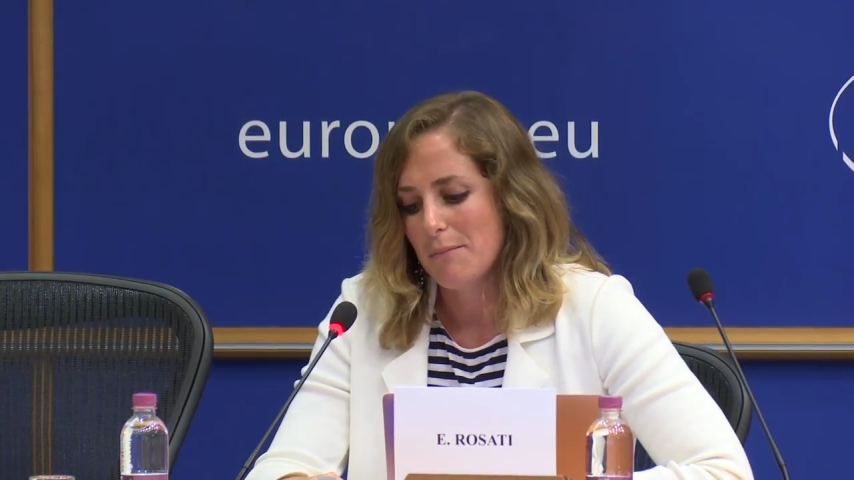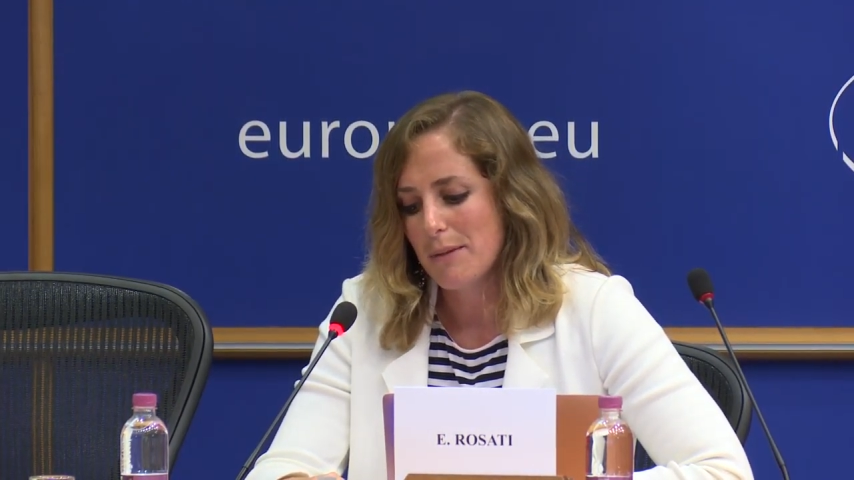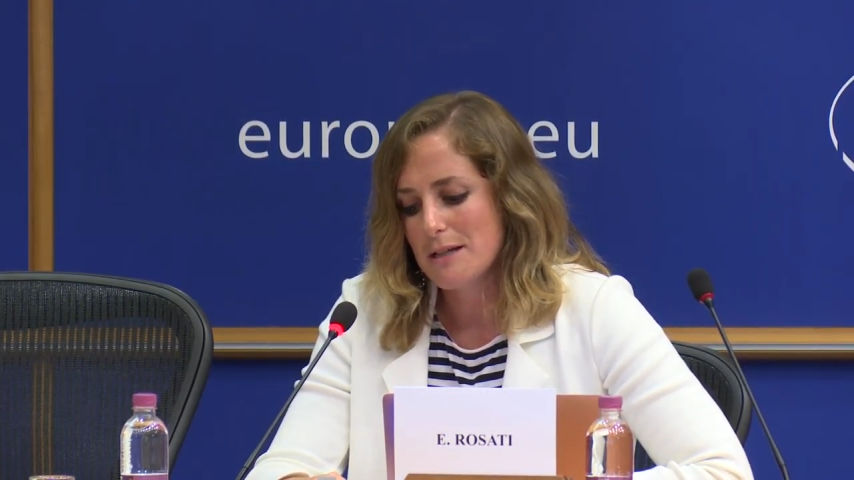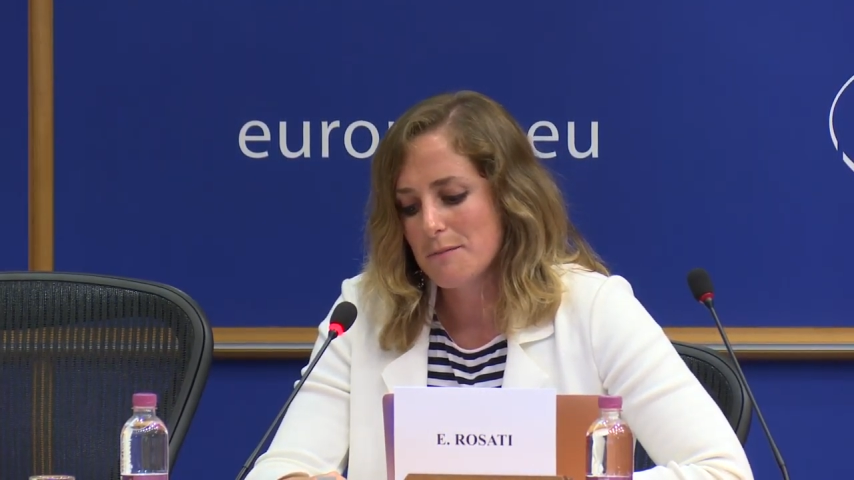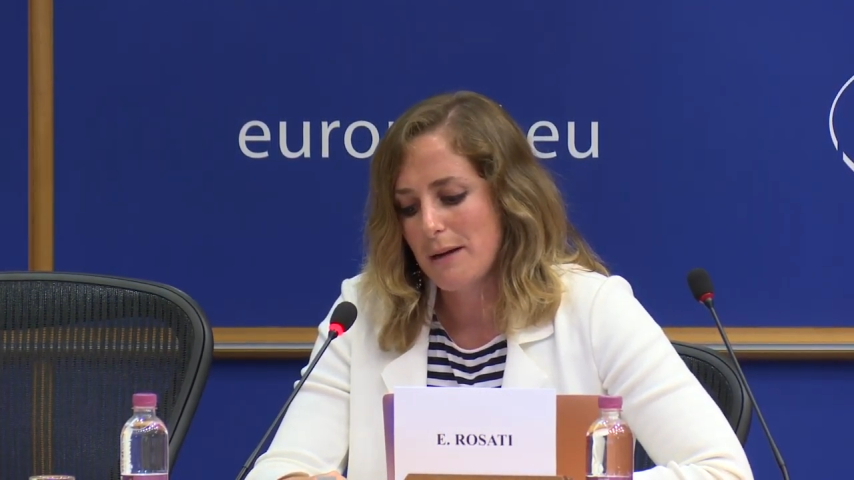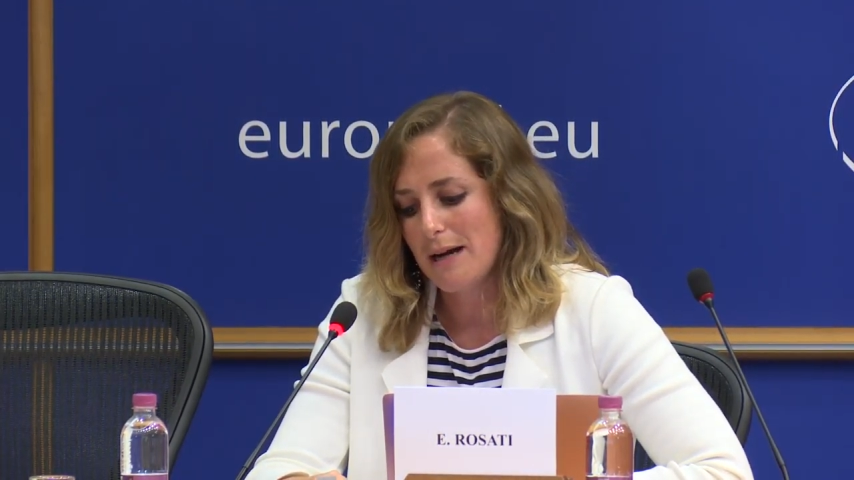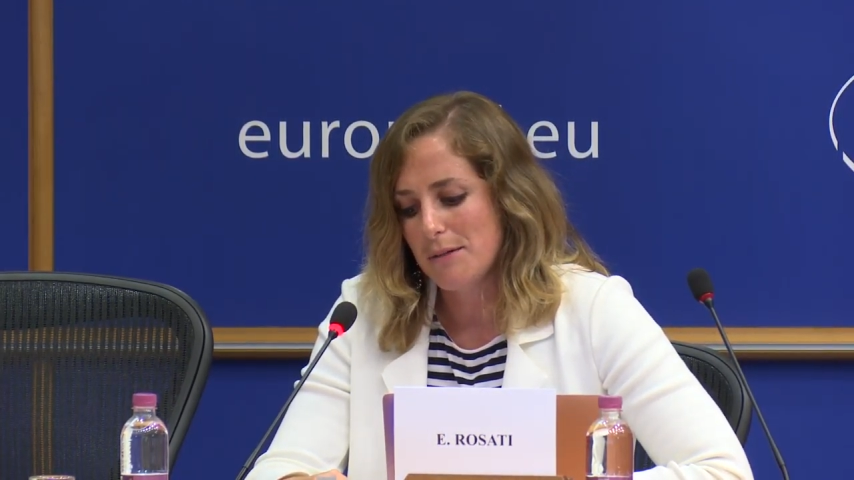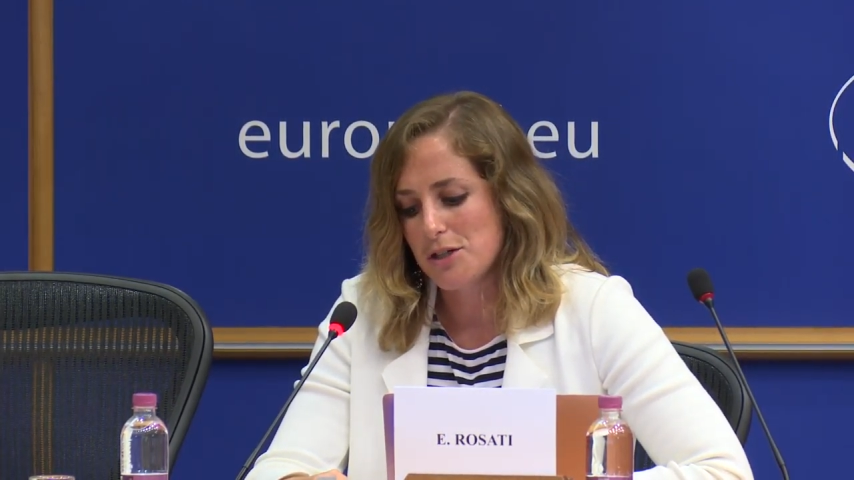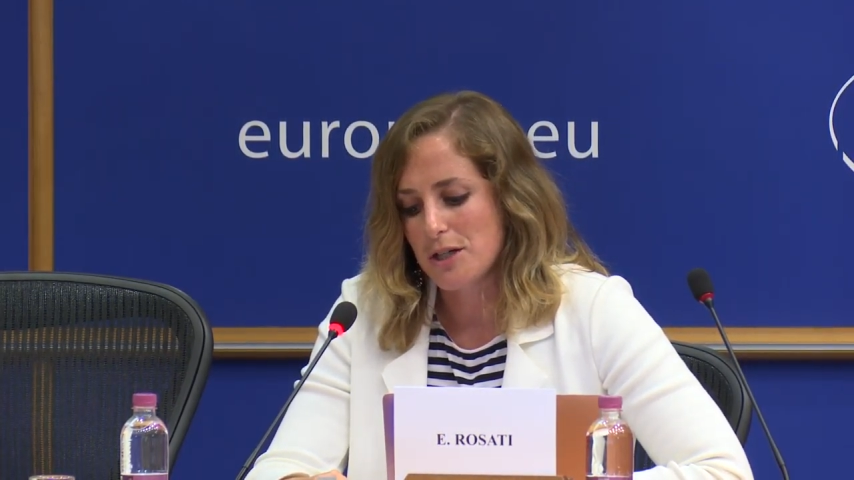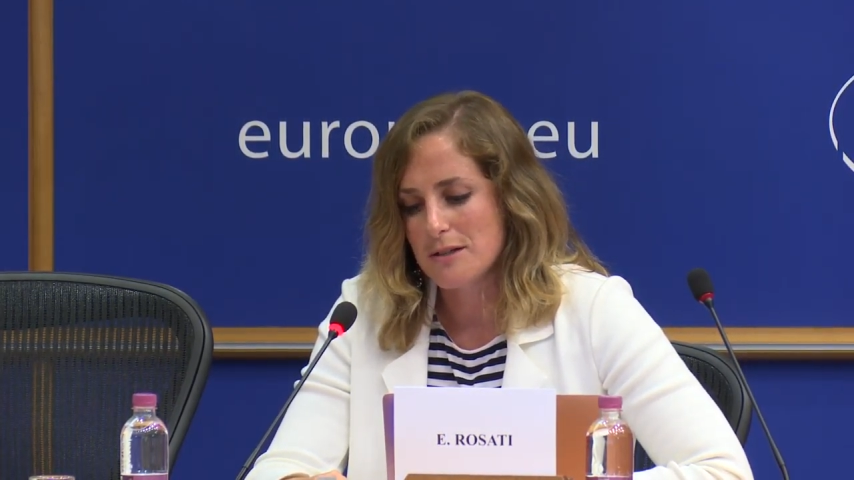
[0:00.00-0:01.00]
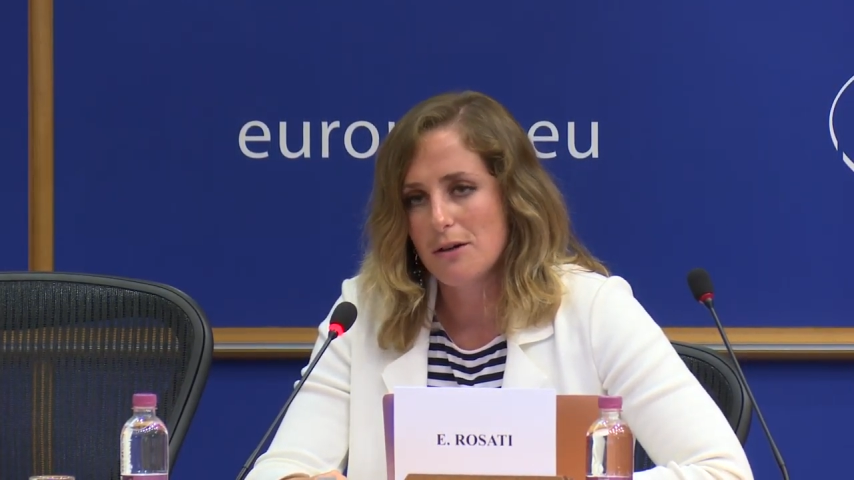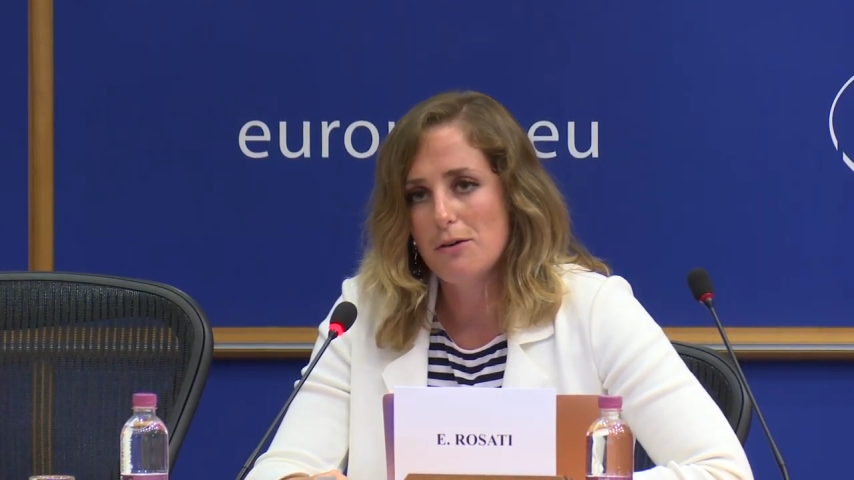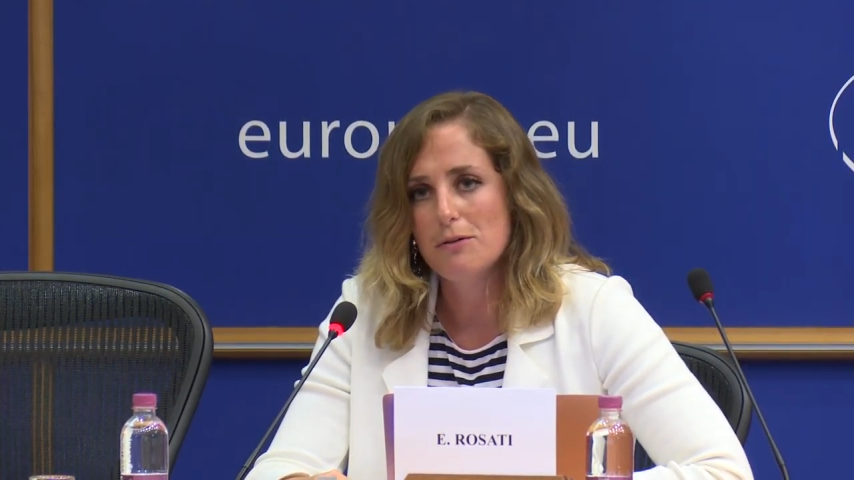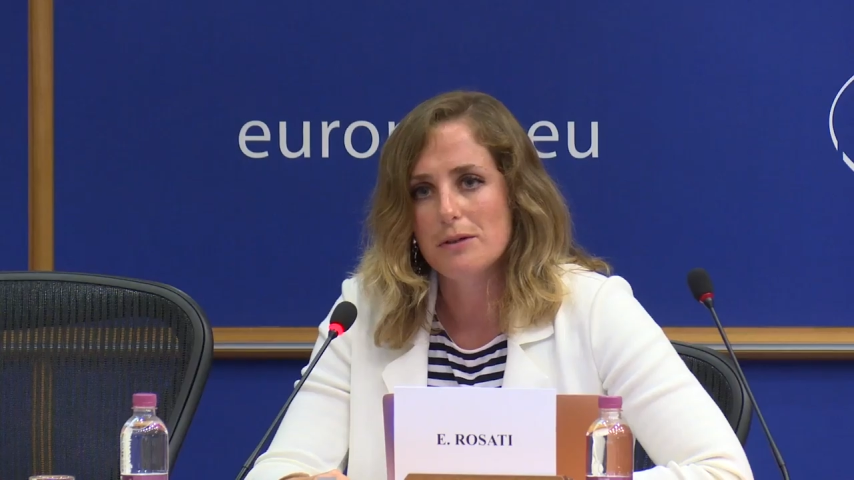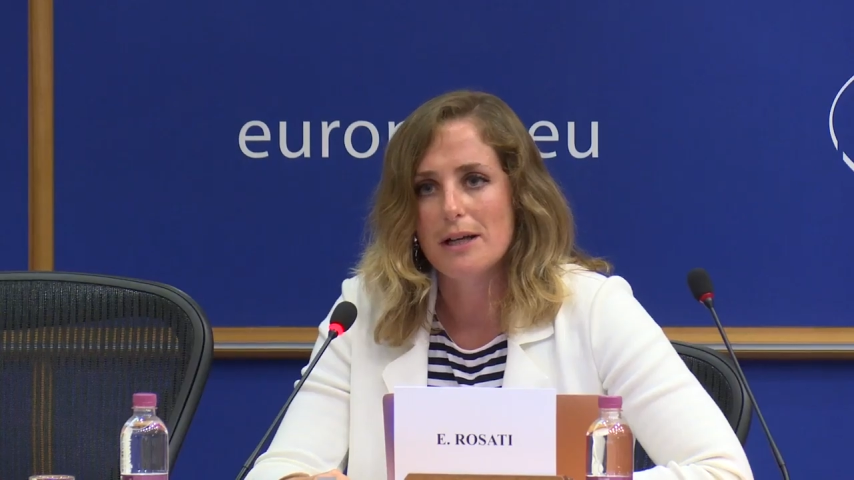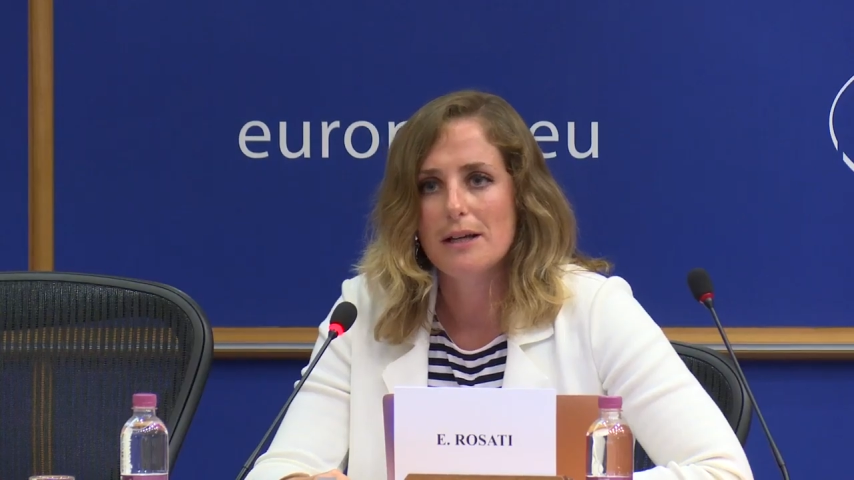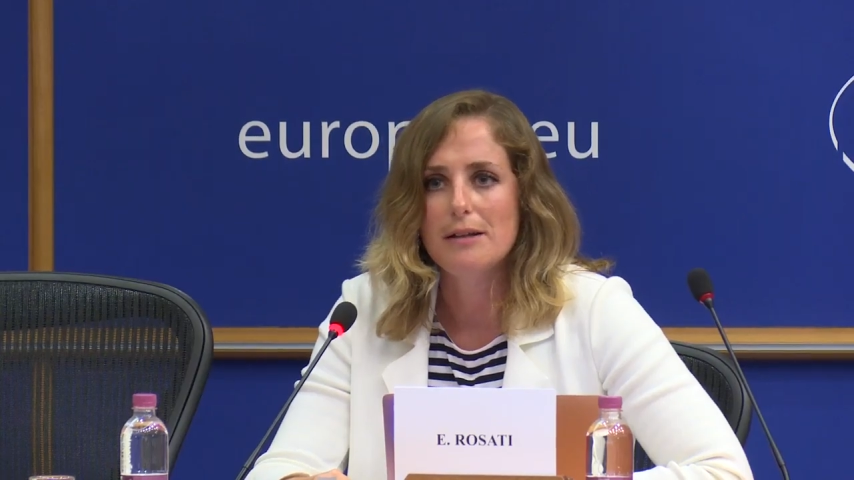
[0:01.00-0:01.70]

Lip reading: press publishers own